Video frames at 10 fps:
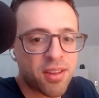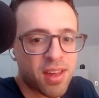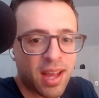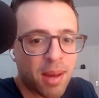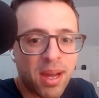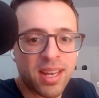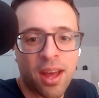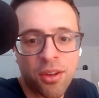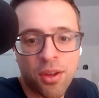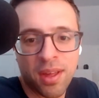Like, I'm not going to
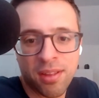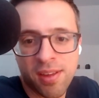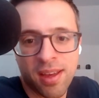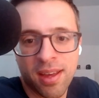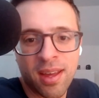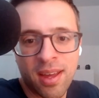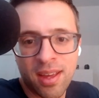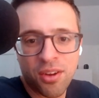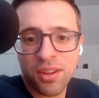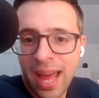tell you that's a,
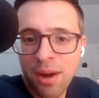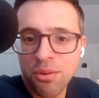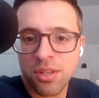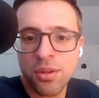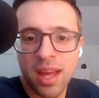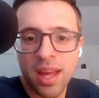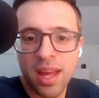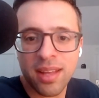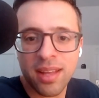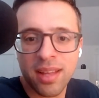you're allowed to do that.
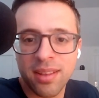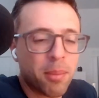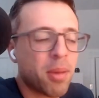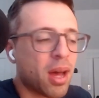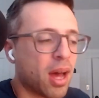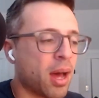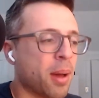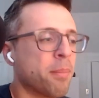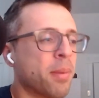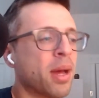That's no problem. Um,
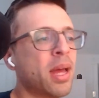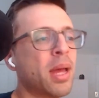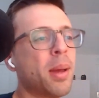mm-hmm.